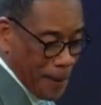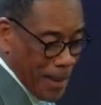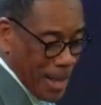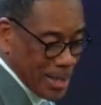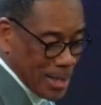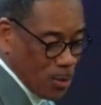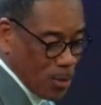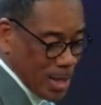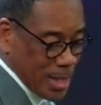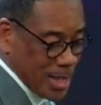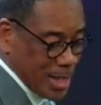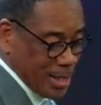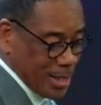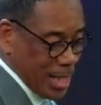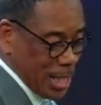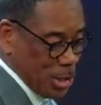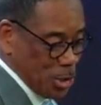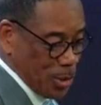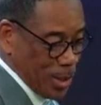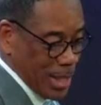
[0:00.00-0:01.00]
They said, what is this
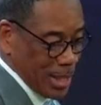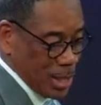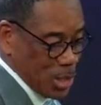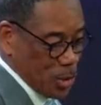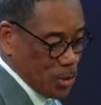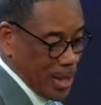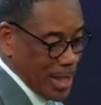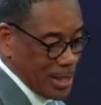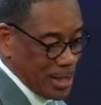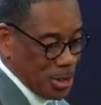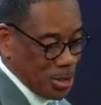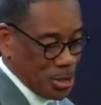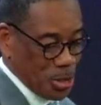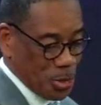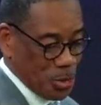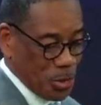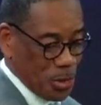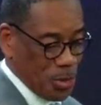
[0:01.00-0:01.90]
thing you guys are trying to do?